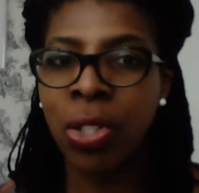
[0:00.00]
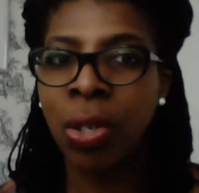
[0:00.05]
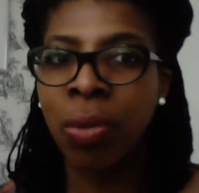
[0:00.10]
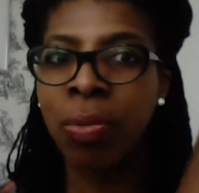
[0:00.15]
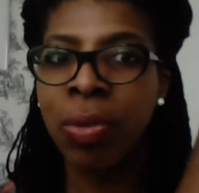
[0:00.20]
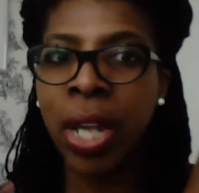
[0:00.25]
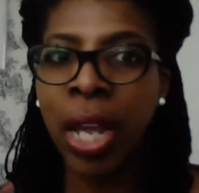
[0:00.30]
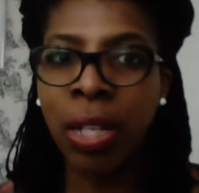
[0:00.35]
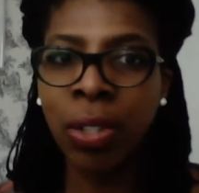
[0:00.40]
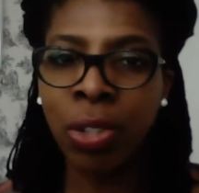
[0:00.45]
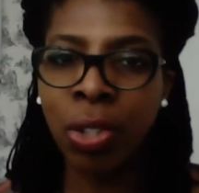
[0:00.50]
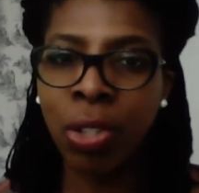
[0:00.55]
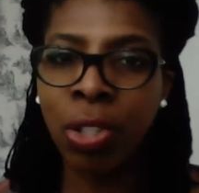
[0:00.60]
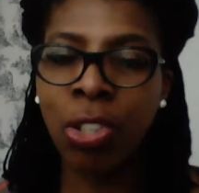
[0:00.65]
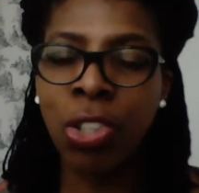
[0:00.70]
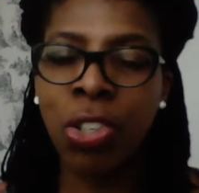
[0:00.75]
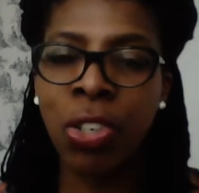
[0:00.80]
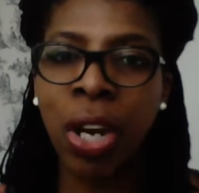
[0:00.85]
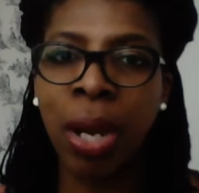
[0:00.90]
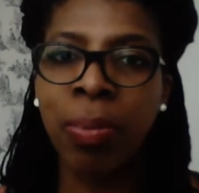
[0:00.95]
So next to the
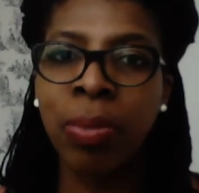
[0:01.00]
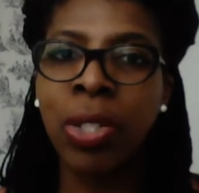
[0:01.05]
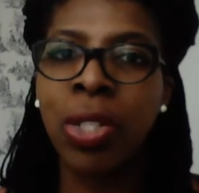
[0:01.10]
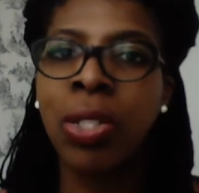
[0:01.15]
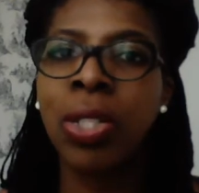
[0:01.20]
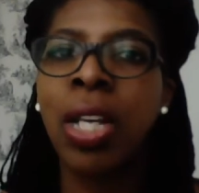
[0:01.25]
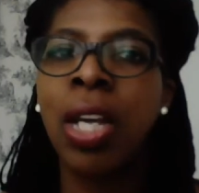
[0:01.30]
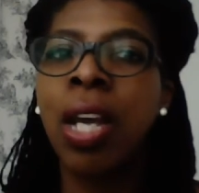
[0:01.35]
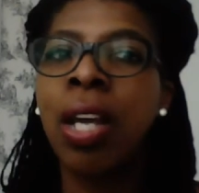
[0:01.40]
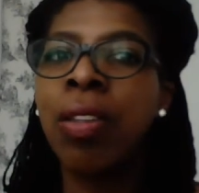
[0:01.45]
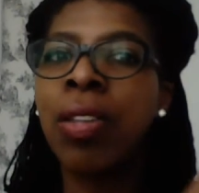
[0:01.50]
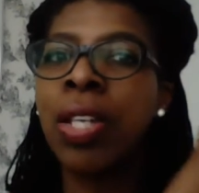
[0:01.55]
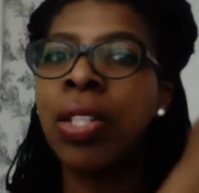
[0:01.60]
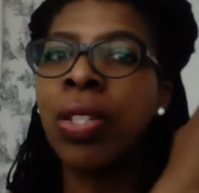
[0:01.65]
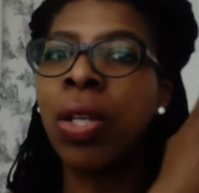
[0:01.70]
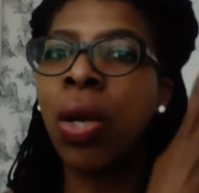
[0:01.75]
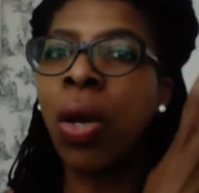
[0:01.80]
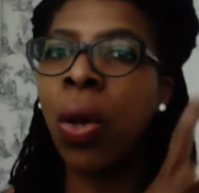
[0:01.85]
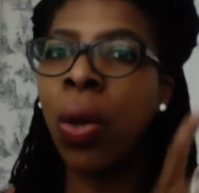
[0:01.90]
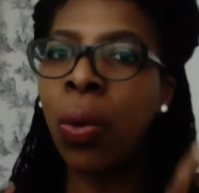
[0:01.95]
chapters there's
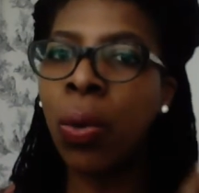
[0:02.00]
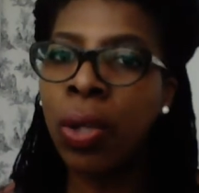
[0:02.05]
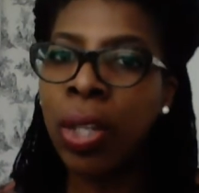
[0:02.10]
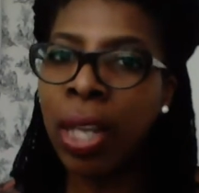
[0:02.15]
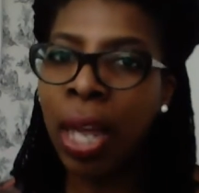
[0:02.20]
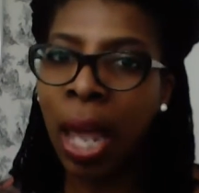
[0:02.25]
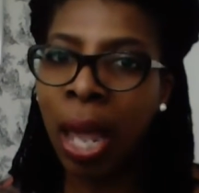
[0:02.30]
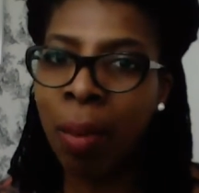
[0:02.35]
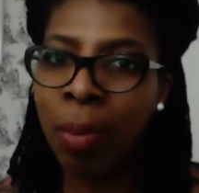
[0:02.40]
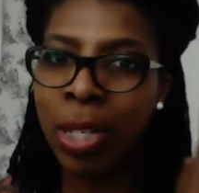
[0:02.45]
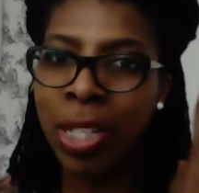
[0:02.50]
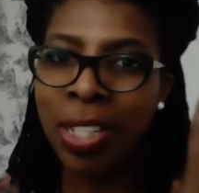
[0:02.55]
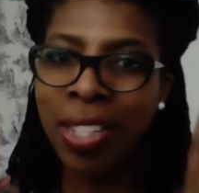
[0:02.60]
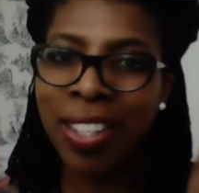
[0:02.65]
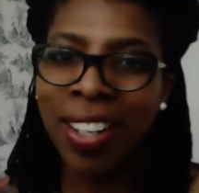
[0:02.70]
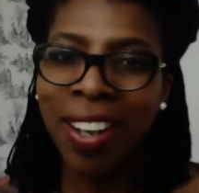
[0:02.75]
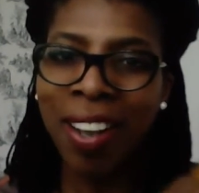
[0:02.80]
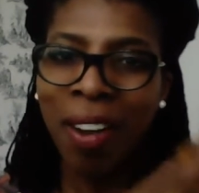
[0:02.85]
a whole gamut